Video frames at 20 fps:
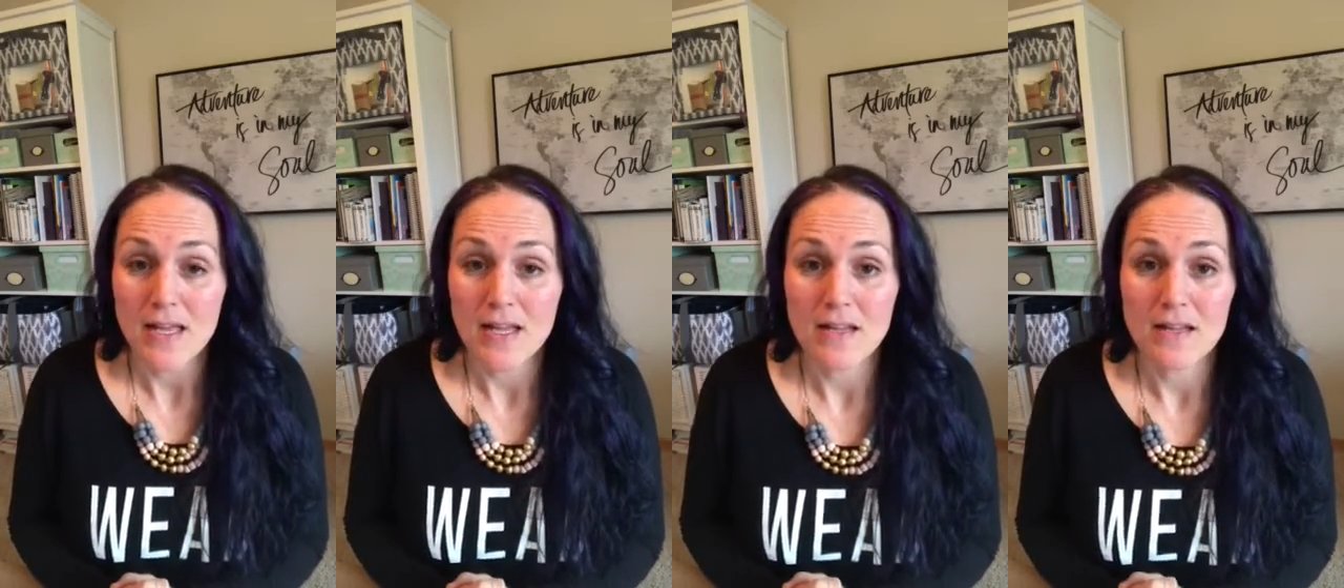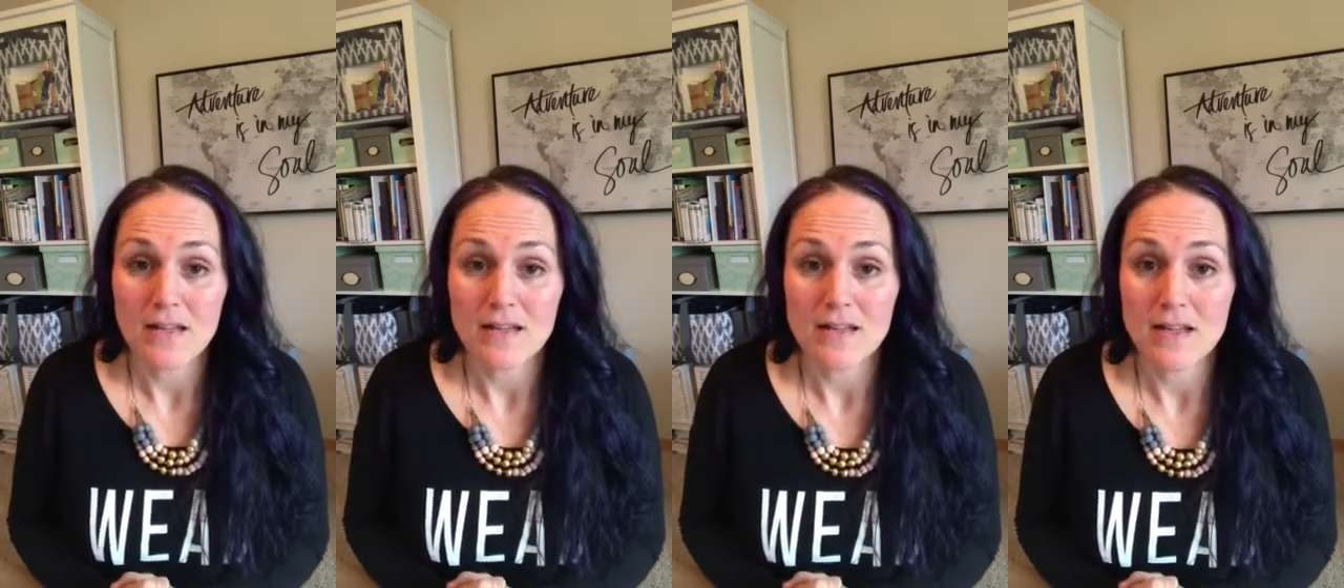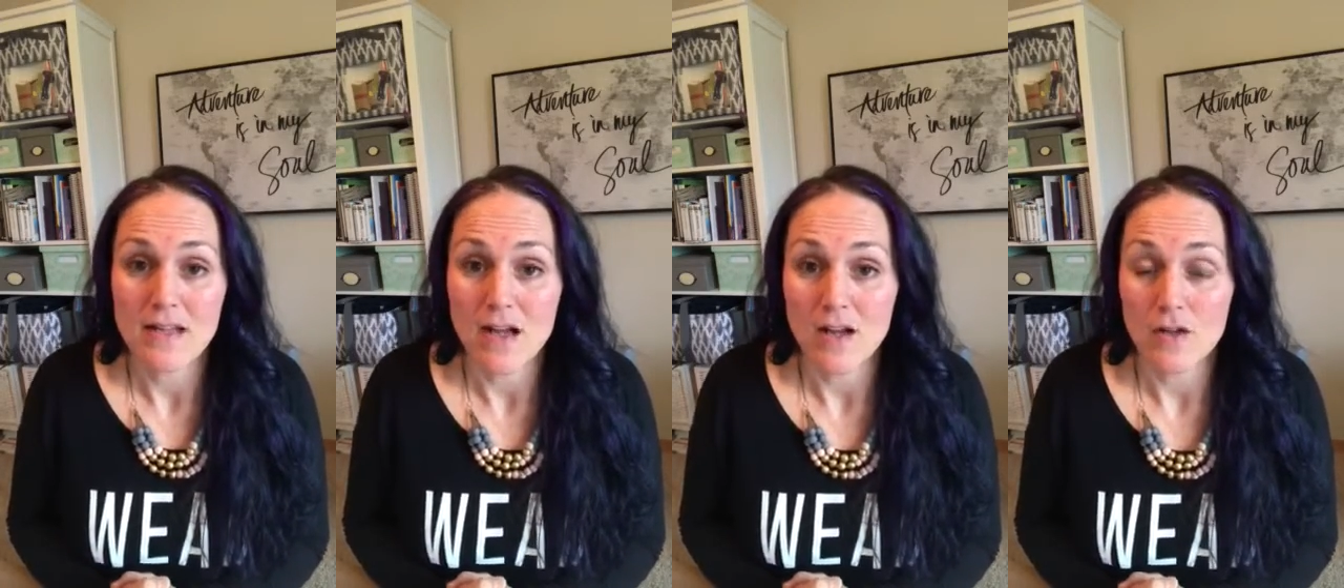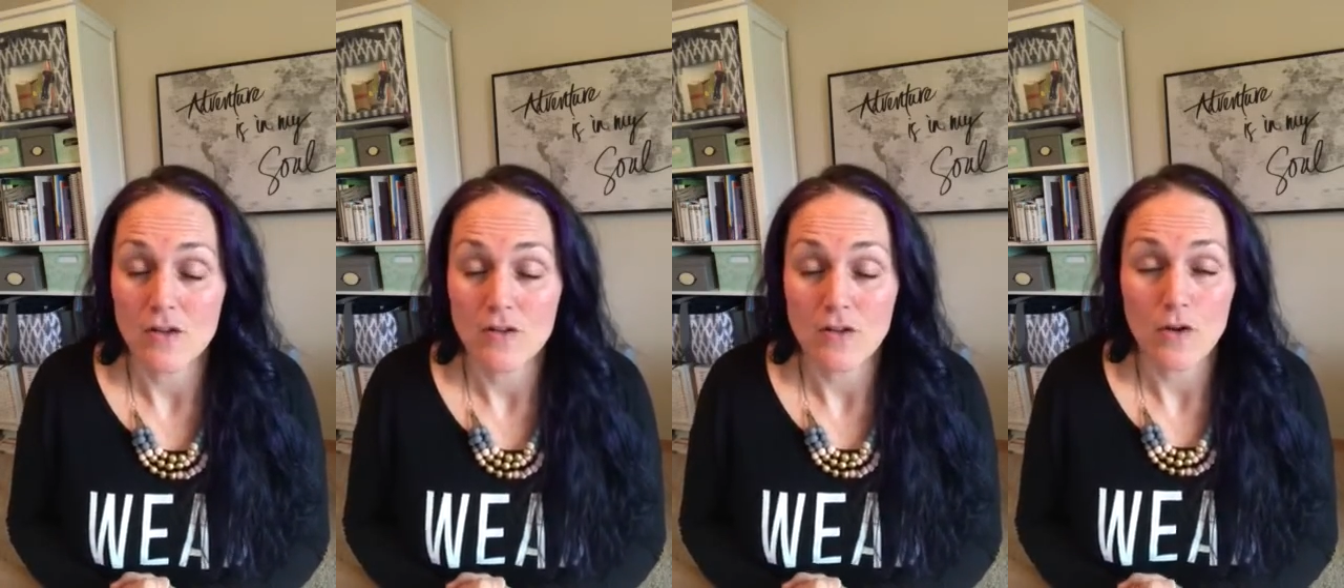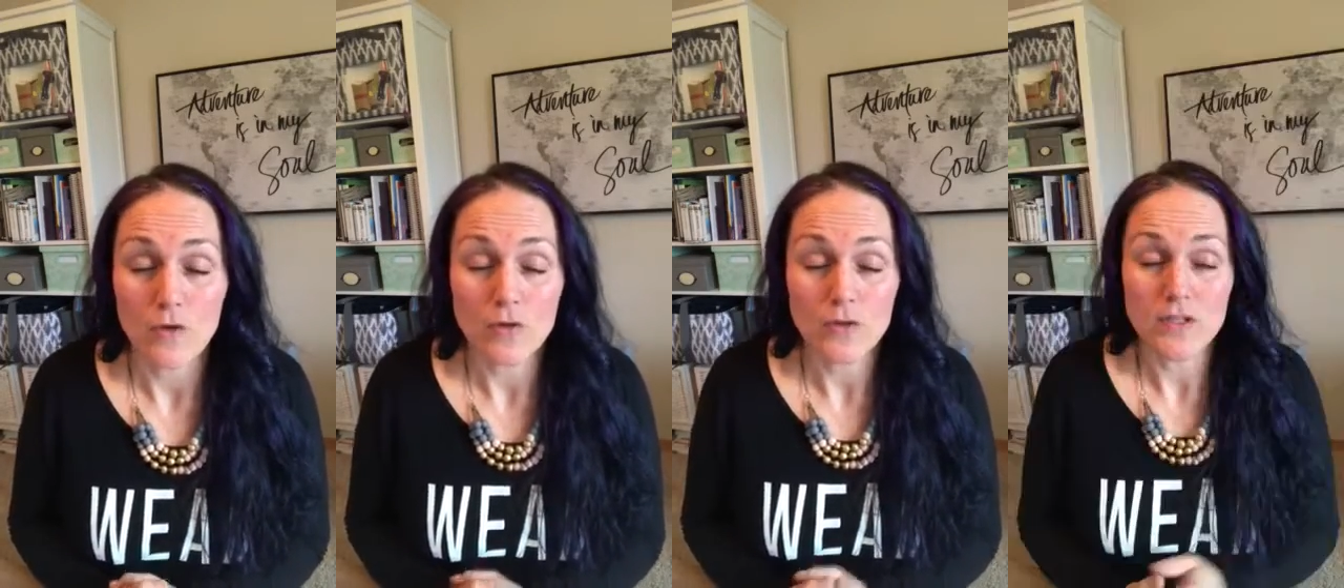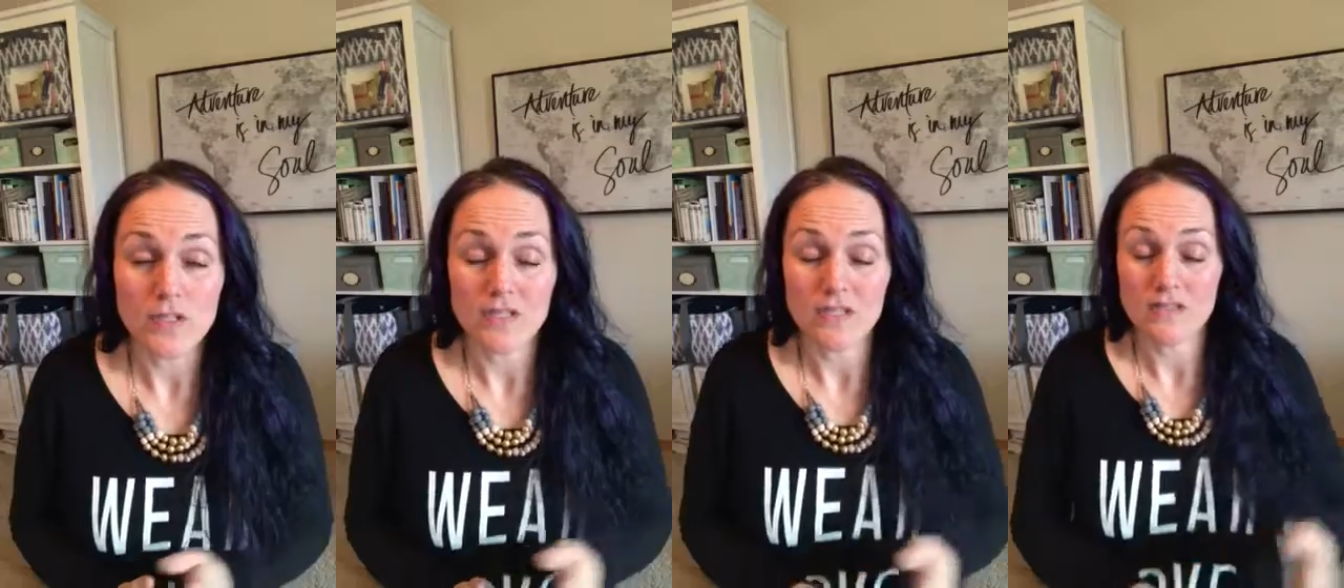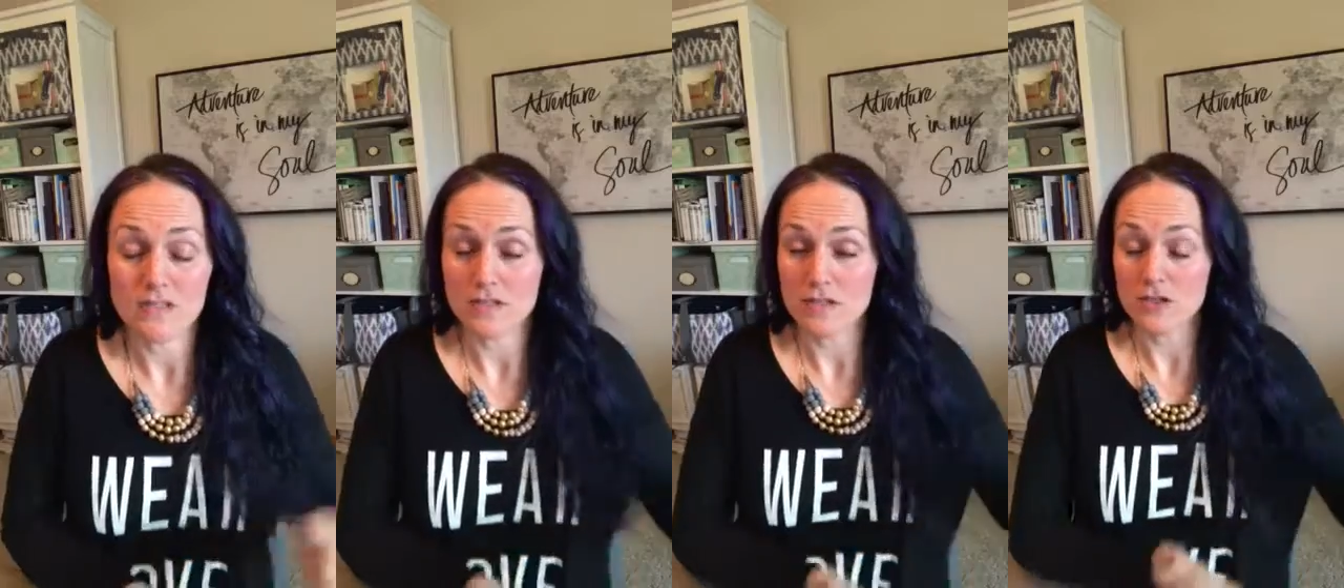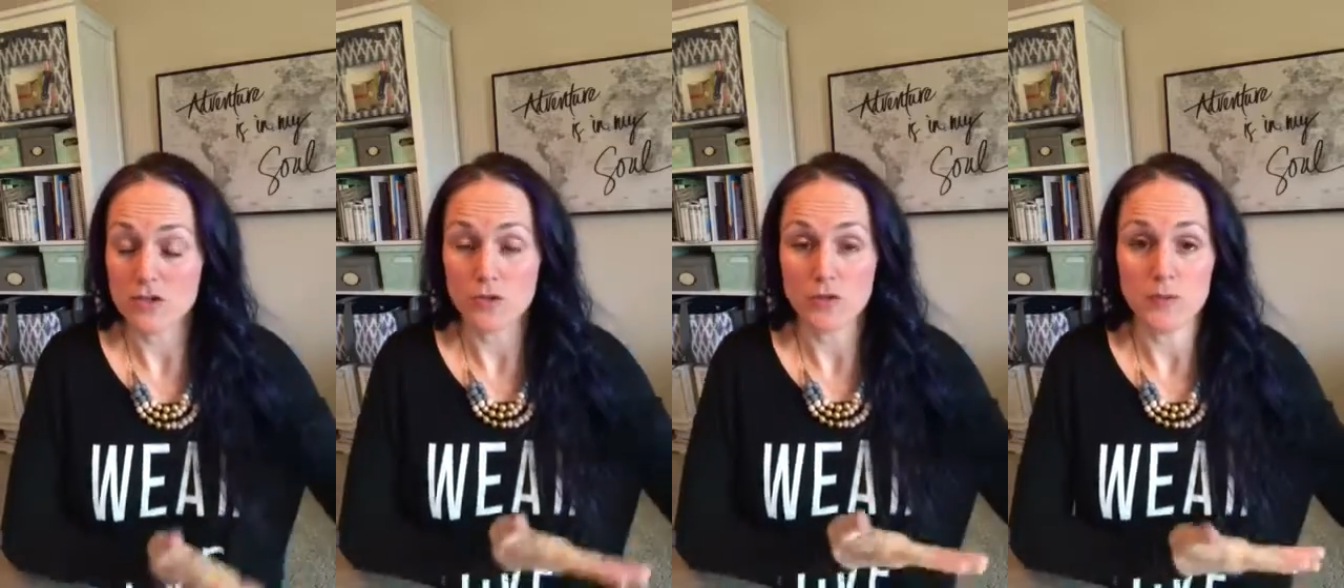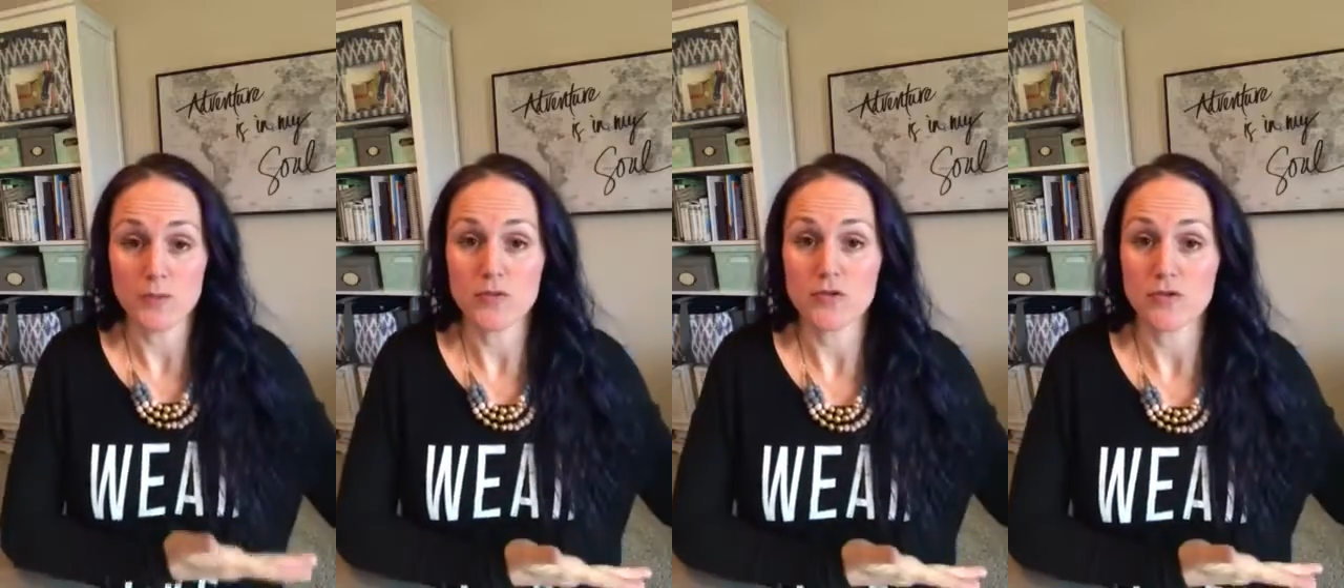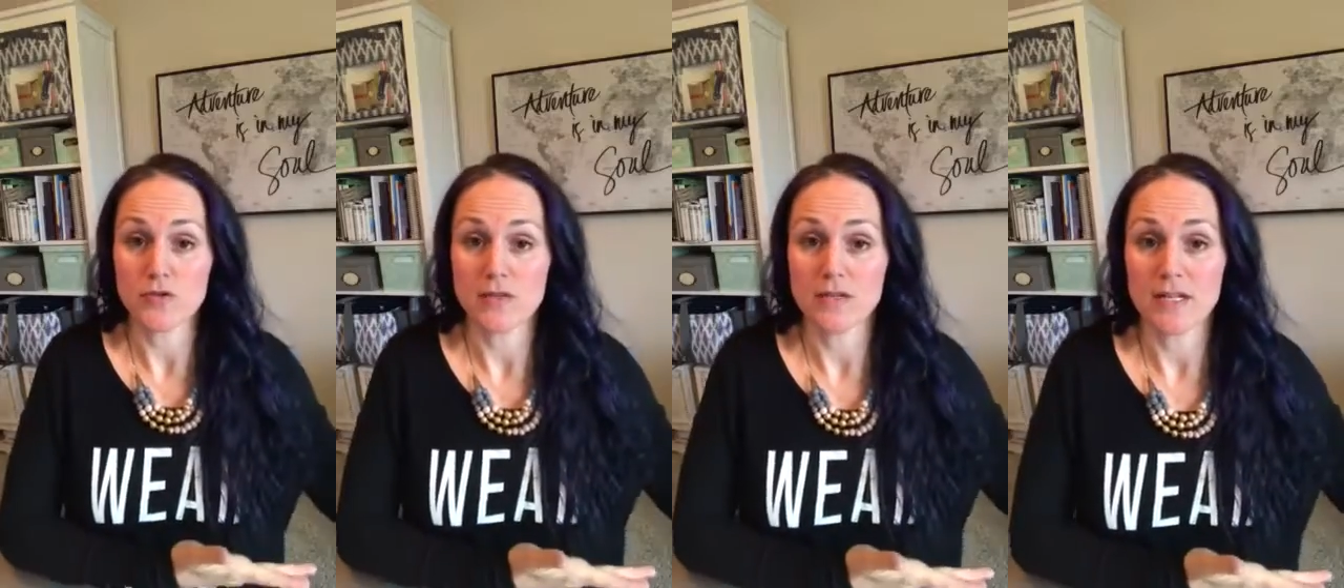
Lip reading: In oldest scripture,